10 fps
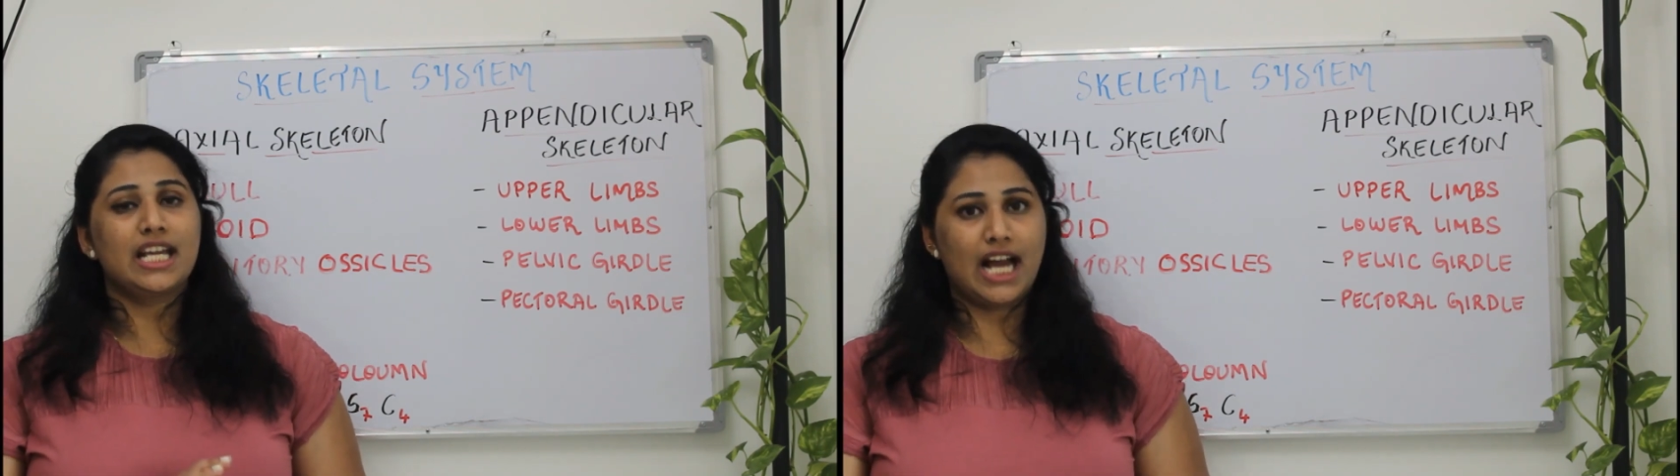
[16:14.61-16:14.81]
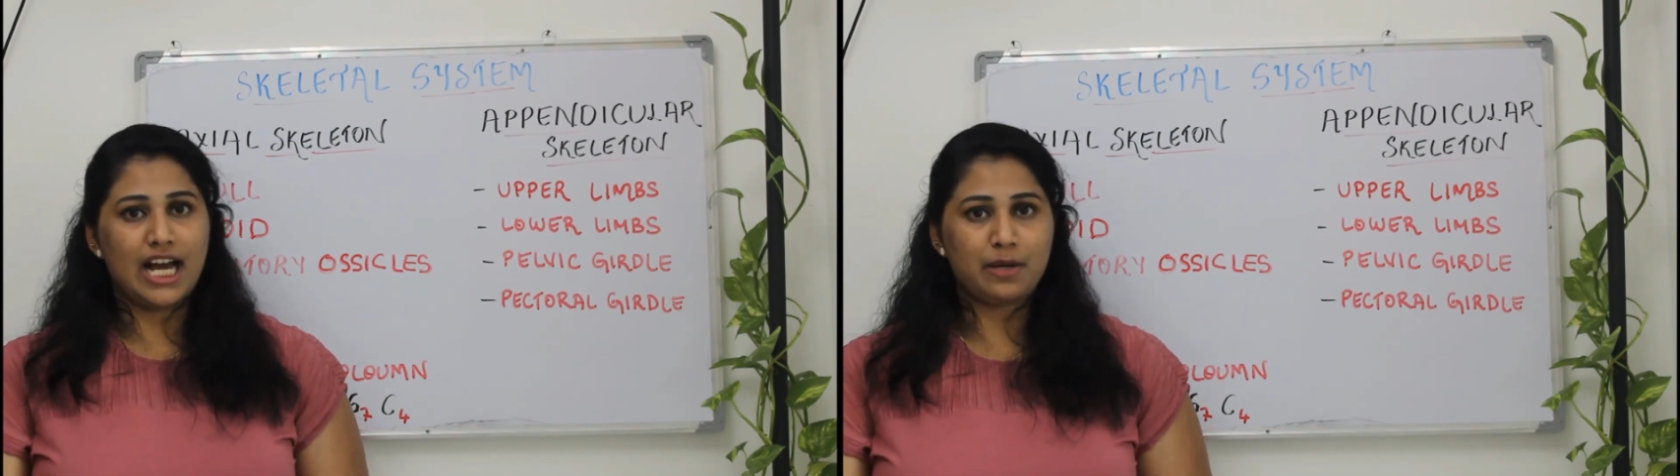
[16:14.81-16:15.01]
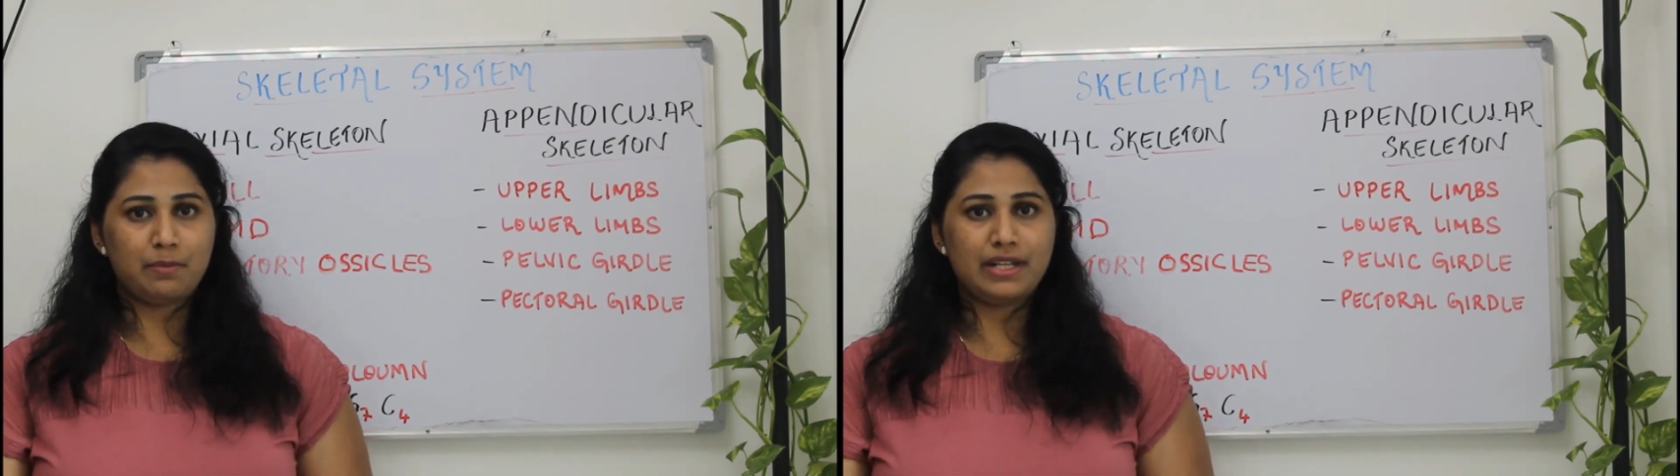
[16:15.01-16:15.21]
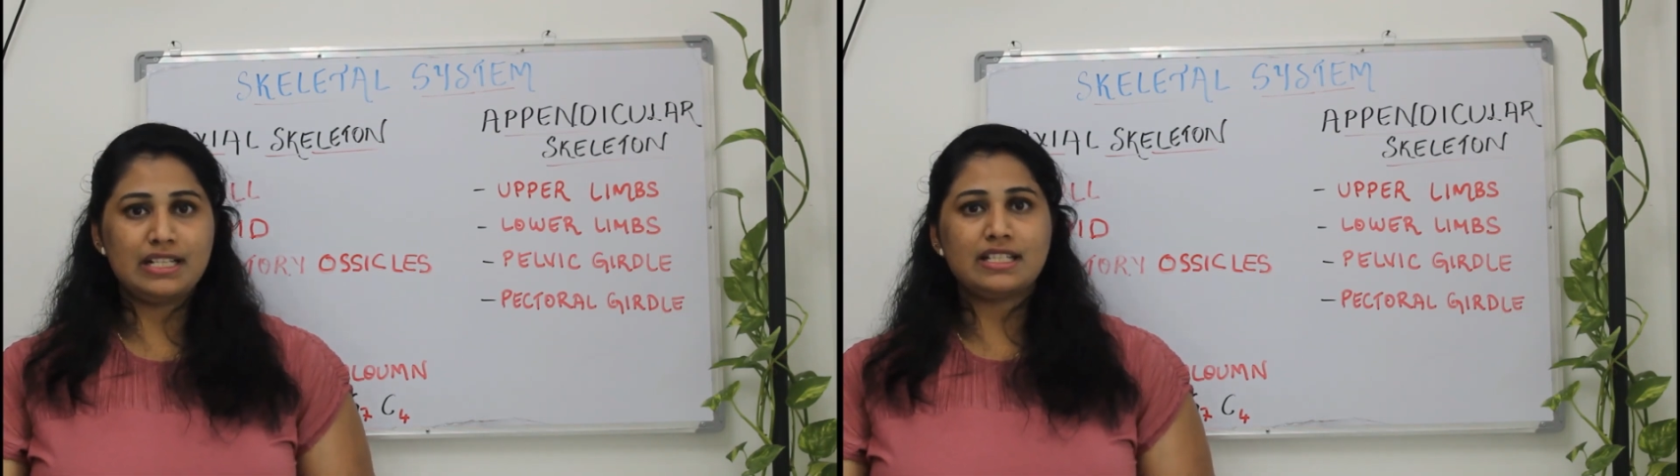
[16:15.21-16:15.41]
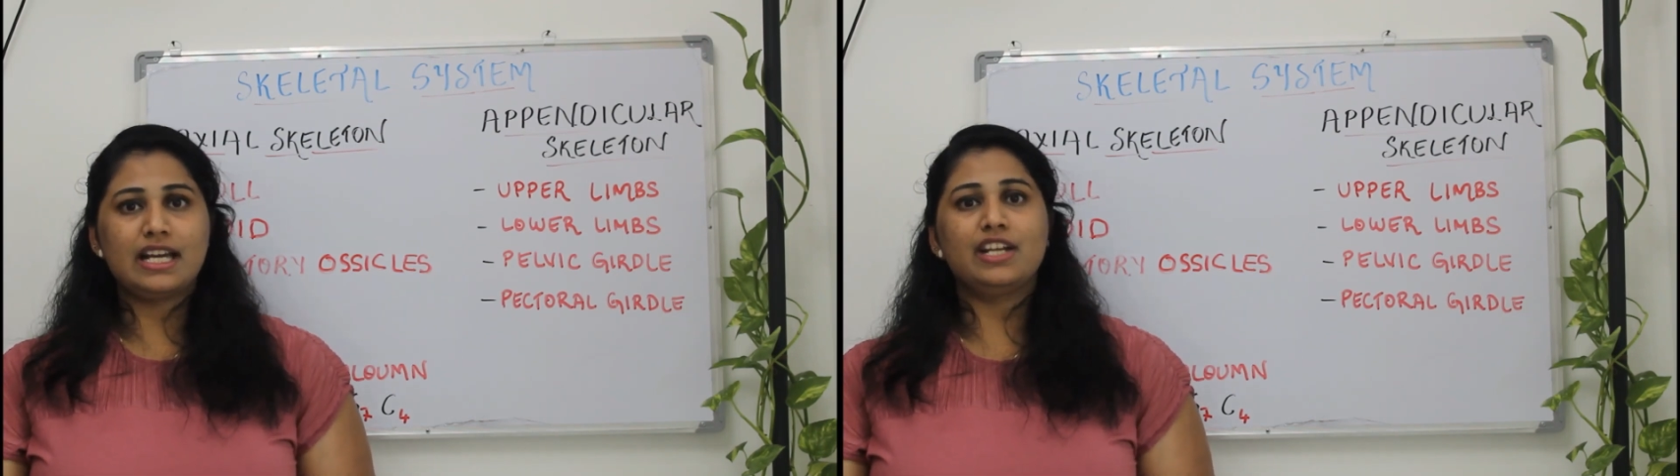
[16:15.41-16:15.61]

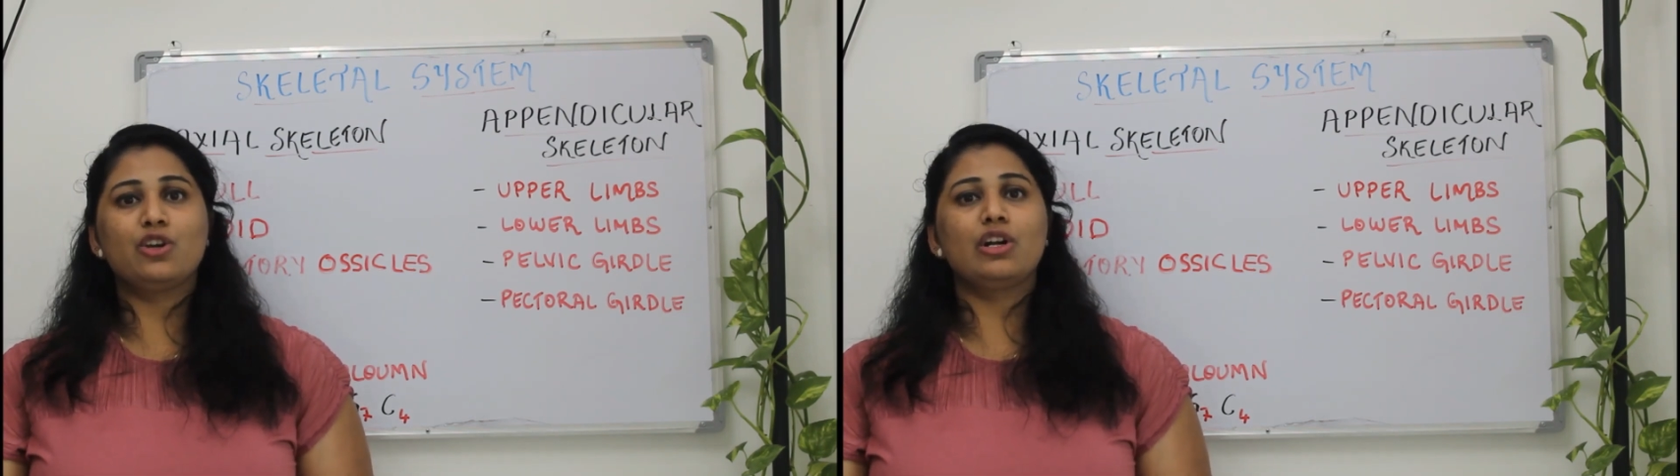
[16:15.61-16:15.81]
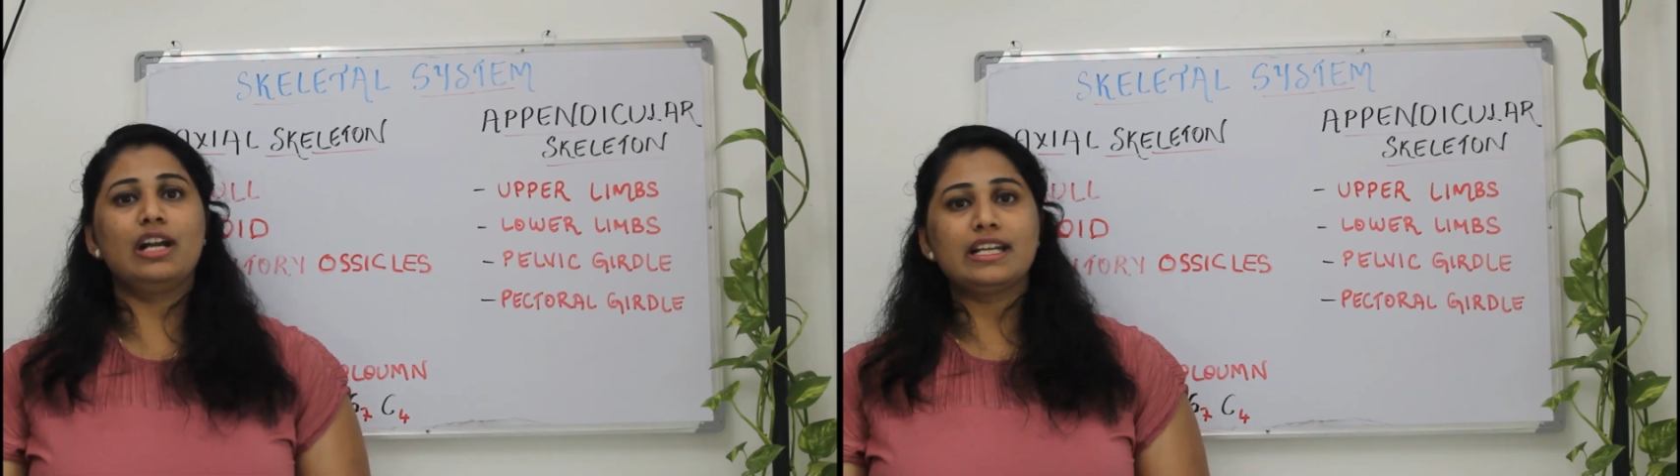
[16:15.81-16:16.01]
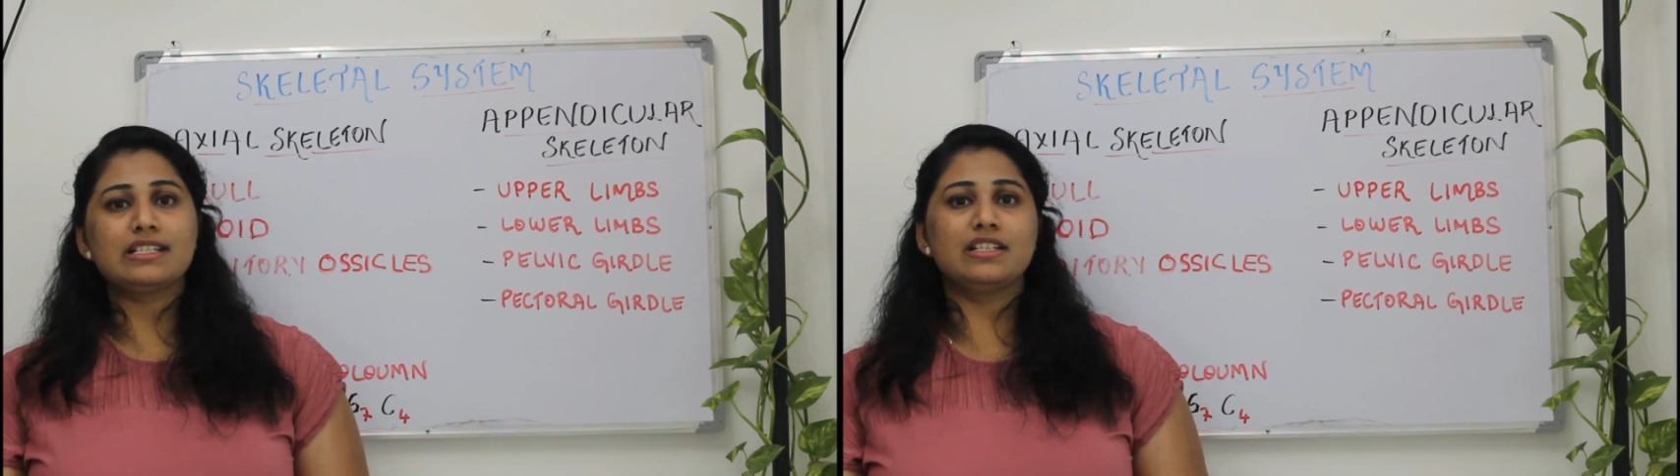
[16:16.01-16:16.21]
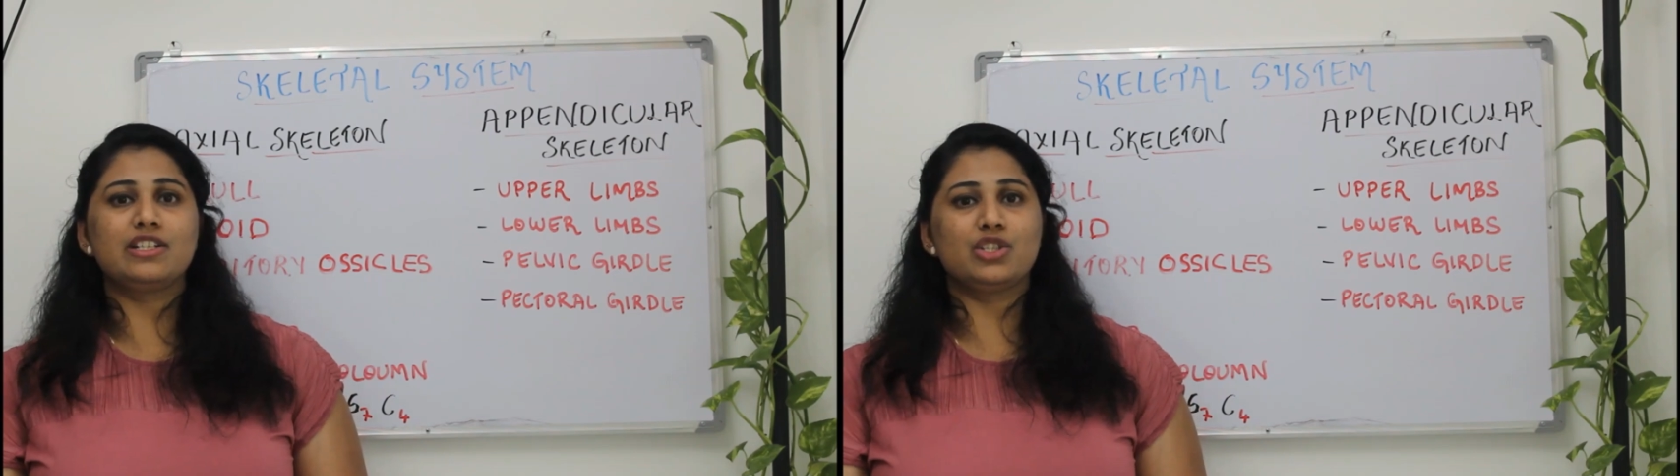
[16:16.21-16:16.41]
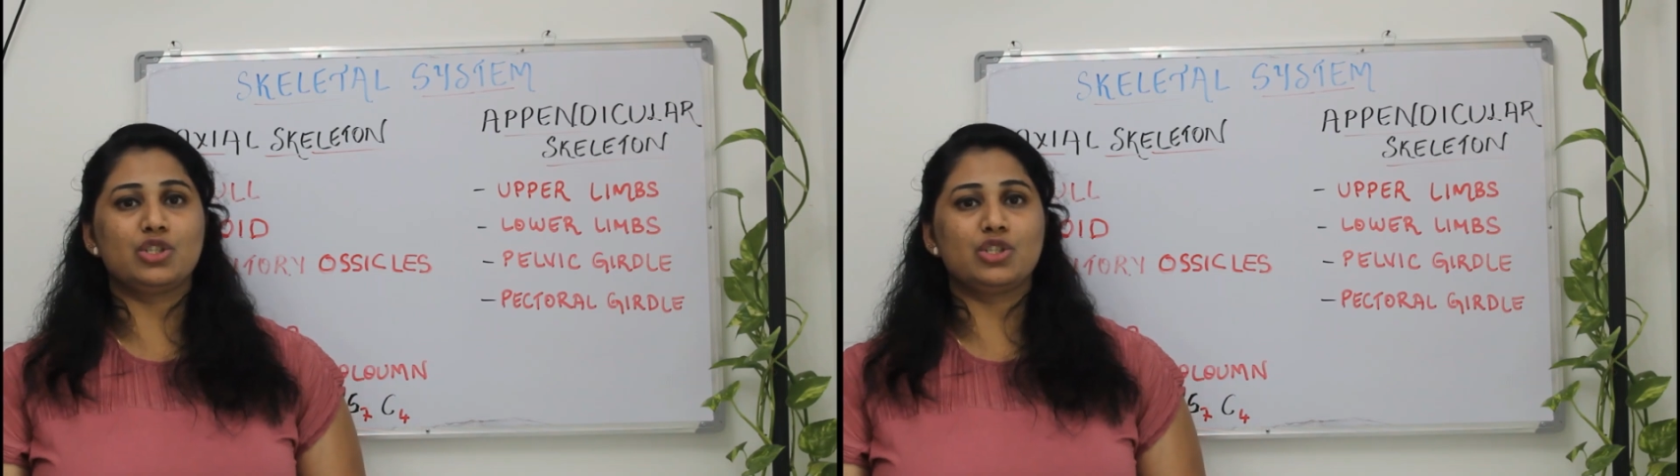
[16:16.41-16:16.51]
carpals and on legs it is